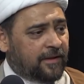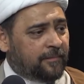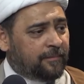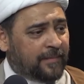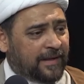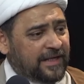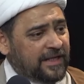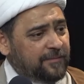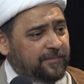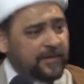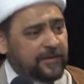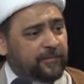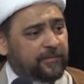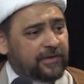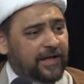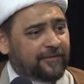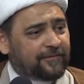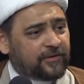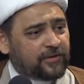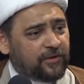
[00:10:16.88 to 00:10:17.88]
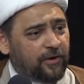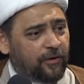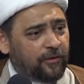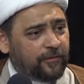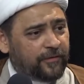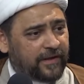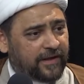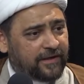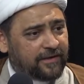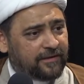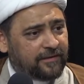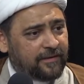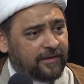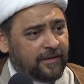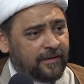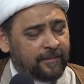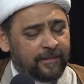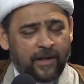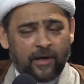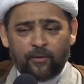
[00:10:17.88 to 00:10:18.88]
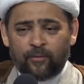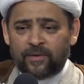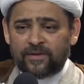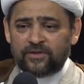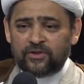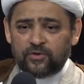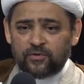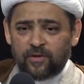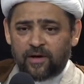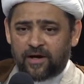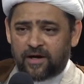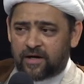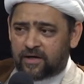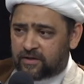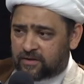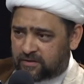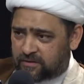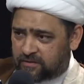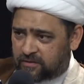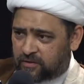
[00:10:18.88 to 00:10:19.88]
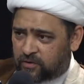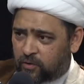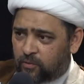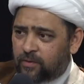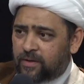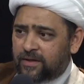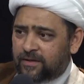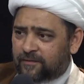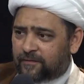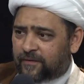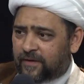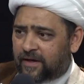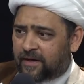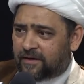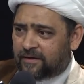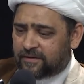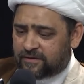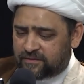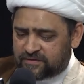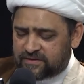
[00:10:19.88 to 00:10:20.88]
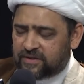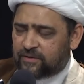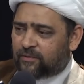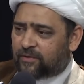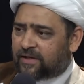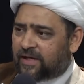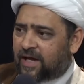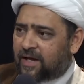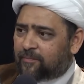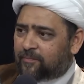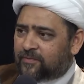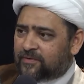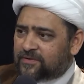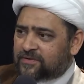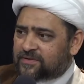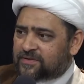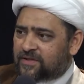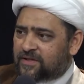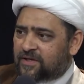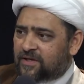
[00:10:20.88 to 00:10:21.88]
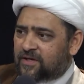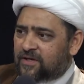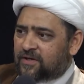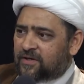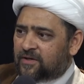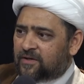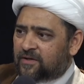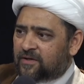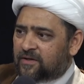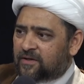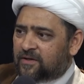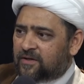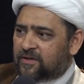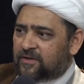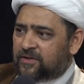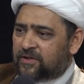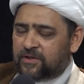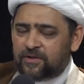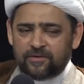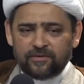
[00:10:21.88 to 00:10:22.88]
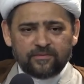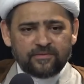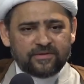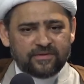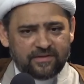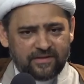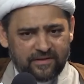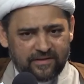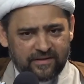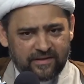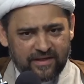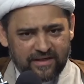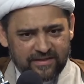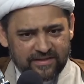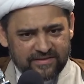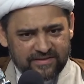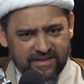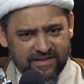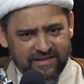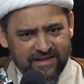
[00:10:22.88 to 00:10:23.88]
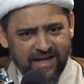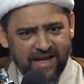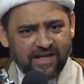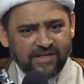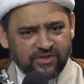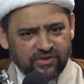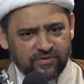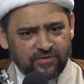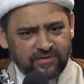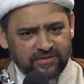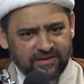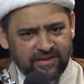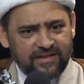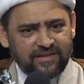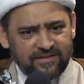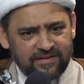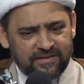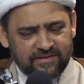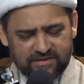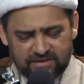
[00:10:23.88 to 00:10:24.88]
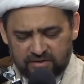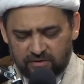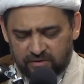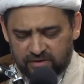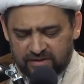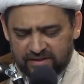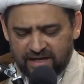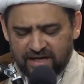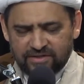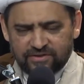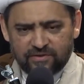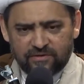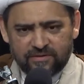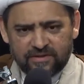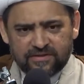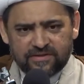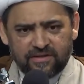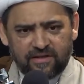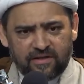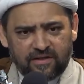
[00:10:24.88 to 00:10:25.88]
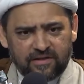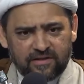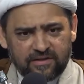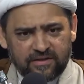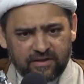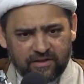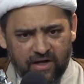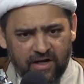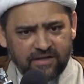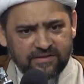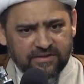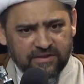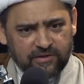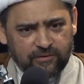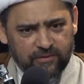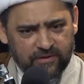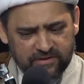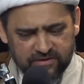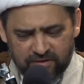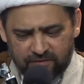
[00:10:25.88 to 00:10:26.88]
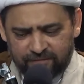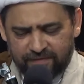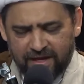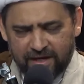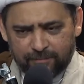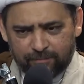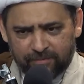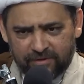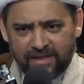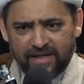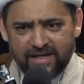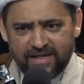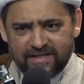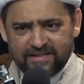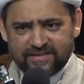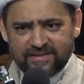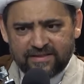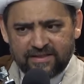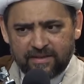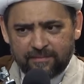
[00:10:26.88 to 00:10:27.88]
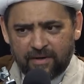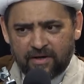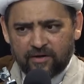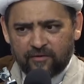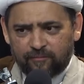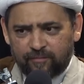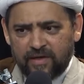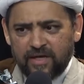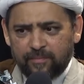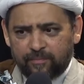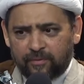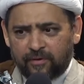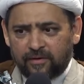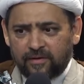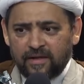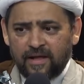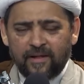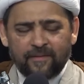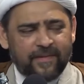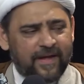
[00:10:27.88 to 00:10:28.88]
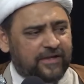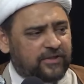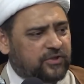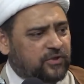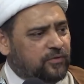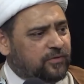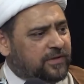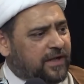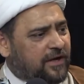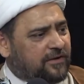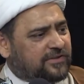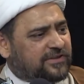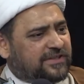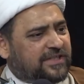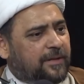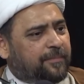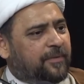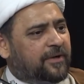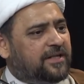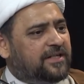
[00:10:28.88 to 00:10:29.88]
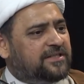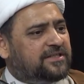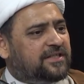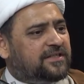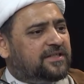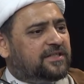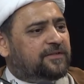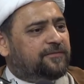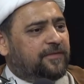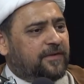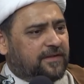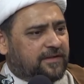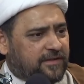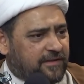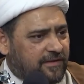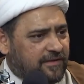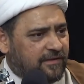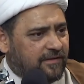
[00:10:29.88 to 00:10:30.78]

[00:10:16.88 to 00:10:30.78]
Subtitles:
Many people have to go there. Now, when you are going there, you see what happens? It is a natural tendency or a natural result, a consequence of that place and the amount of people that you now step on each other's feet.